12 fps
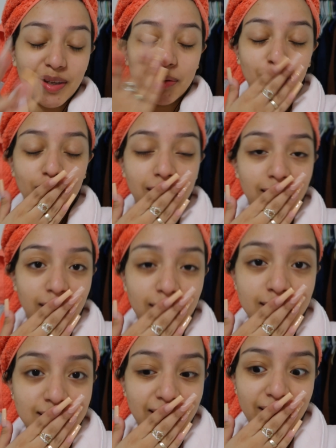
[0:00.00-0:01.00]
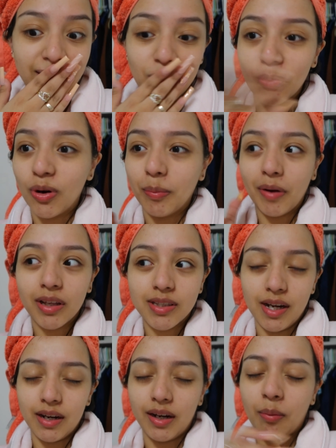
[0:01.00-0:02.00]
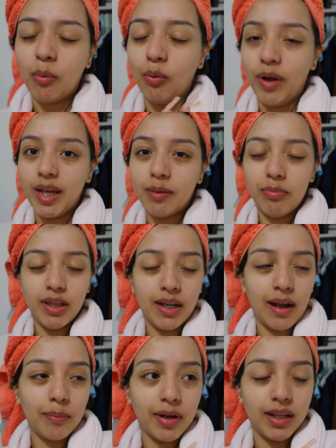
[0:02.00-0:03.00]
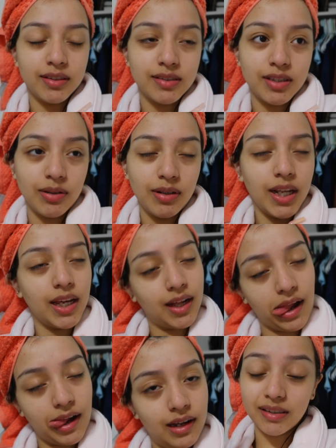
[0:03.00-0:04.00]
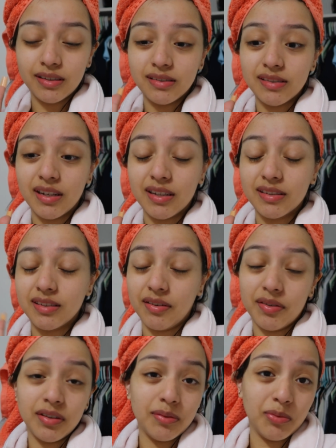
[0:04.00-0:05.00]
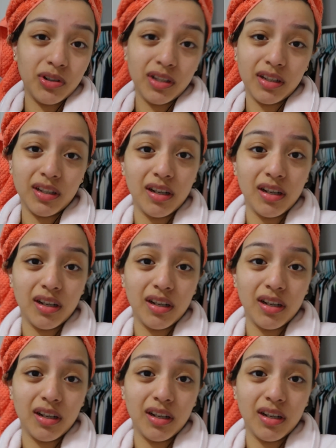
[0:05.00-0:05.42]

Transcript: I'm a little tired. Well, I'm not tired. I'm awake, but like I'm kind of still like it is like 7 in the morning.